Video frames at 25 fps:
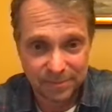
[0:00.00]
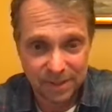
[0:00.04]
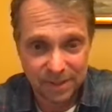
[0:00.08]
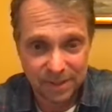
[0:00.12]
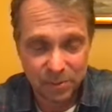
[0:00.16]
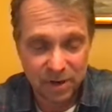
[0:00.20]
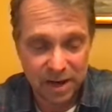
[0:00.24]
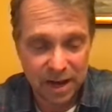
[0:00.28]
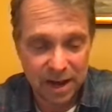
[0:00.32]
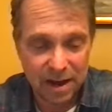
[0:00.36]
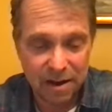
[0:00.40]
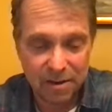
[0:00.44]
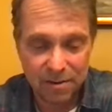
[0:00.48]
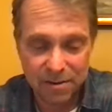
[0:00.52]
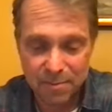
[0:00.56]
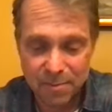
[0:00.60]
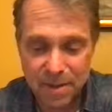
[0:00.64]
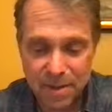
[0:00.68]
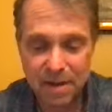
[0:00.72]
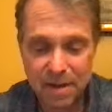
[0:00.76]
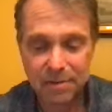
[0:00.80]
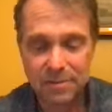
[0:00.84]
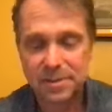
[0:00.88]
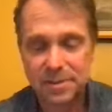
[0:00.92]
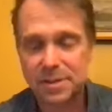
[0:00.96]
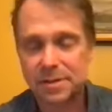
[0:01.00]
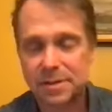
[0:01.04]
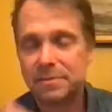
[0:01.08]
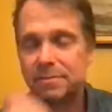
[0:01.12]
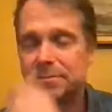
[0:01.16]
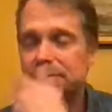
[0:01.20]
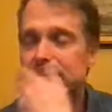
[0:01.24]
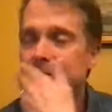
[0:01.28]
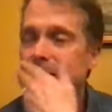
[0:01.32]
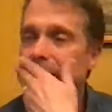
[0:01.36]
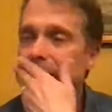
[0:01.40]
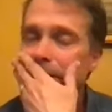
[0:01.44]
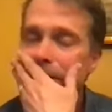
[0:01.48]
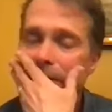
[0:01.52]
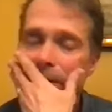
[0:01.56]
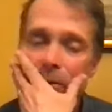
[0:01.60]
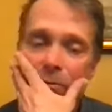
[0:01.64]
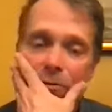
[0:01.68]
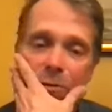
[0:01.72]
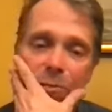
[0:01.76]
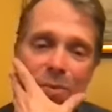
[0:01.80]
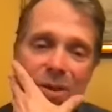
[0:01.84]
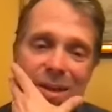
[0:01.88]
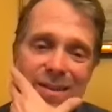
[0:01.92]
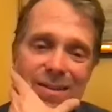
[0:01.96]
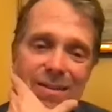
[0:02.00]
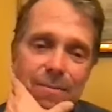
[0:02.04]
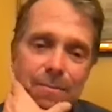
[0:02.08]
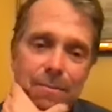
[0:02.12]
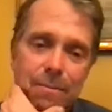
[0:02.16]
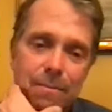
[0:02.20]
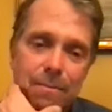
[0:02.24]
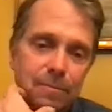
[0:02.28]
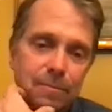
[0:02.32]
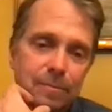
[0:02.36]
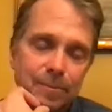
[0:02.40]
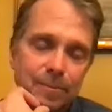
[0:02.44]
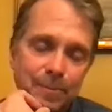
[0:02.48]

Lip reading: You want to air them out so you don't repeat them.